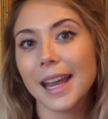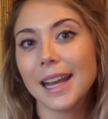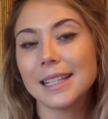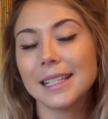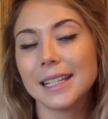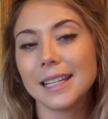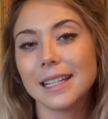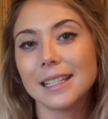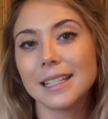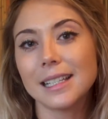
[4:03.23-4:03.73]

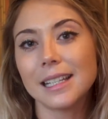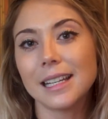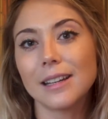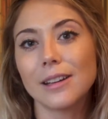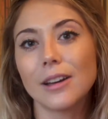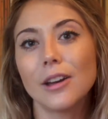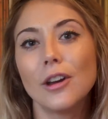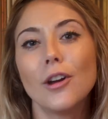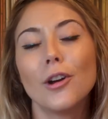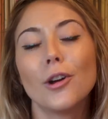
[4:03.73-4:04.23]

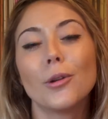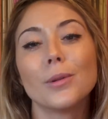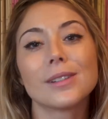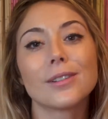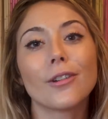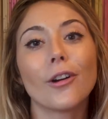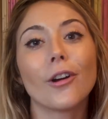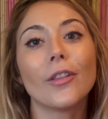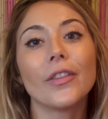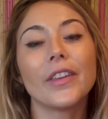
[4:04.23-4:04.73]
AT&T, who is
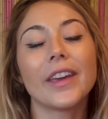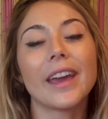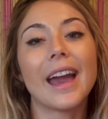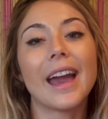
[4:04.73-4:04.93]
currently